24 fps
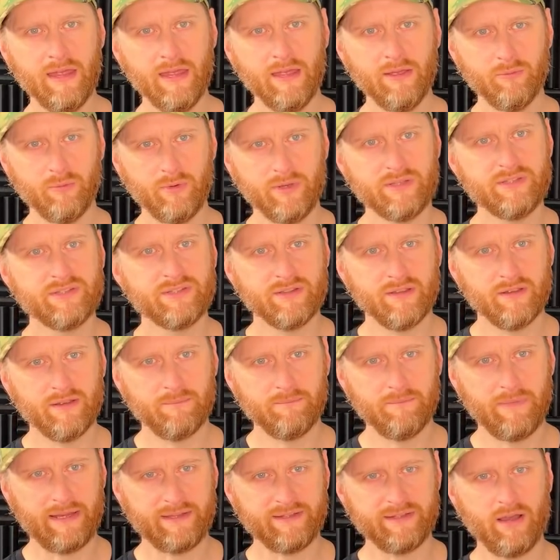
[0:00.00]
which
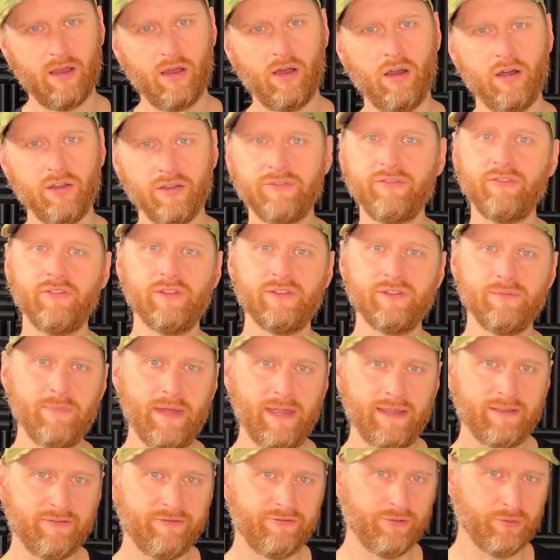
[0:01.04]
makes it harder for it to
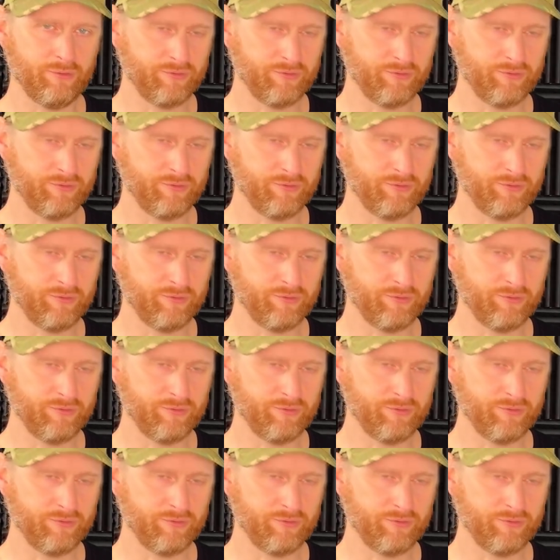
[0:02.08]
make a full